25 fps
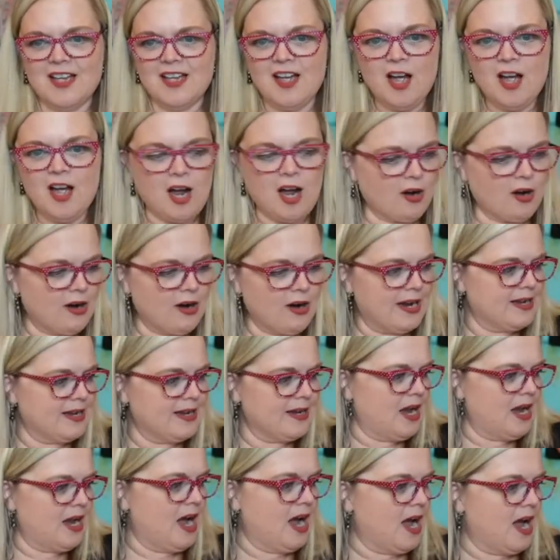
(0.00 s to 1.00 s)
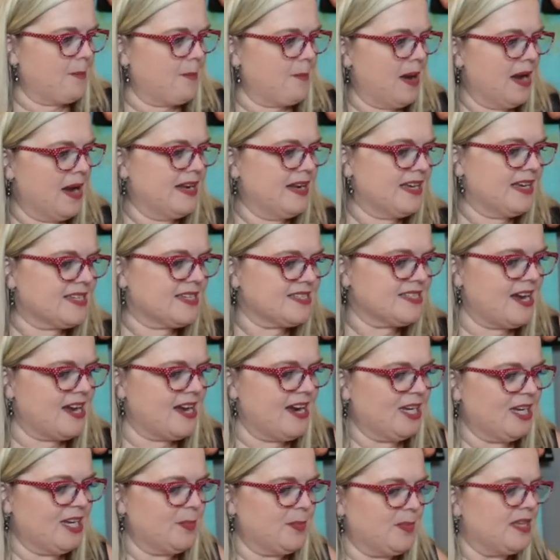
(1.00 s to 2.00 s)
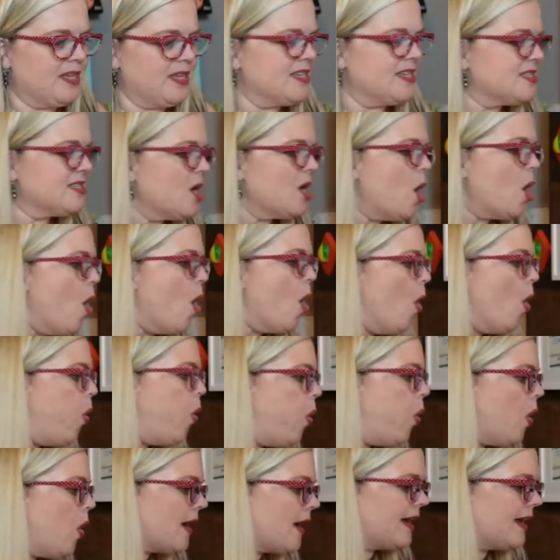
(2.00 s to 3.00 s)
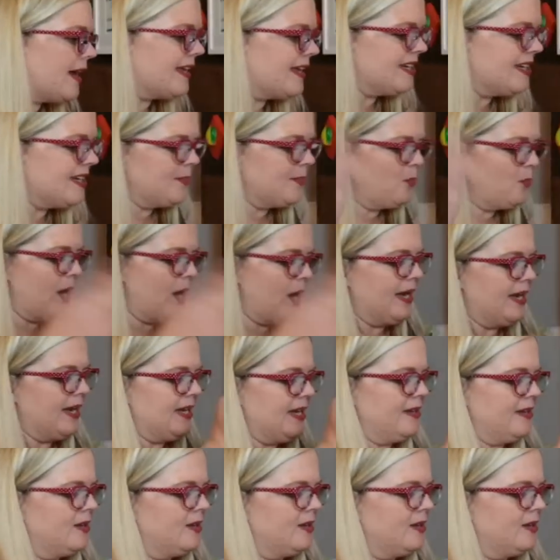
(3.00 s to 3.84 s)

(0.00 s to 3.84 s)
All right. My next item is I got to get him ready.